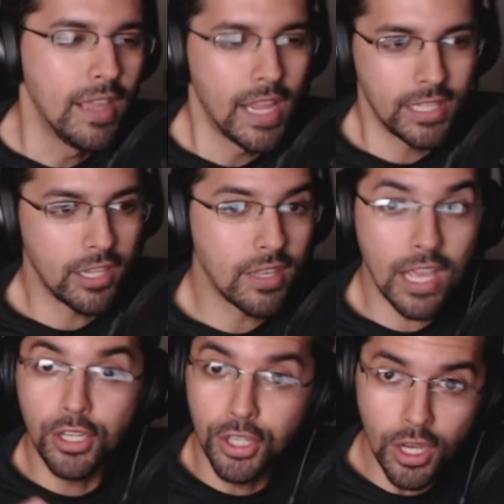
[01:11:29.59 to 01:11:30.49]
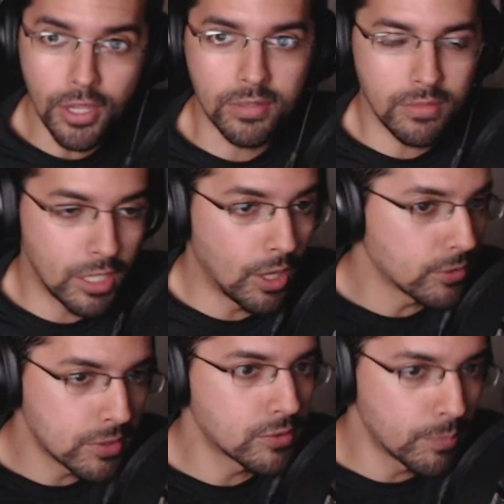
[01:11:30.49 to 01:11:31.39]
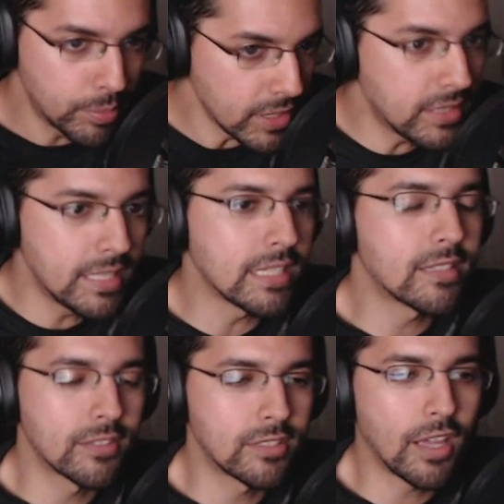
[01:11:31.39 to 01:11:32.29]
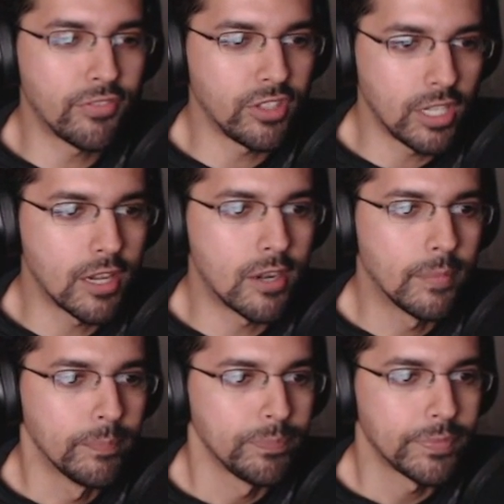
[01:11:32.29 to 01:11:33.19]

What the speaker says: And then you got Good, you know, so some pretty decent stuff in here.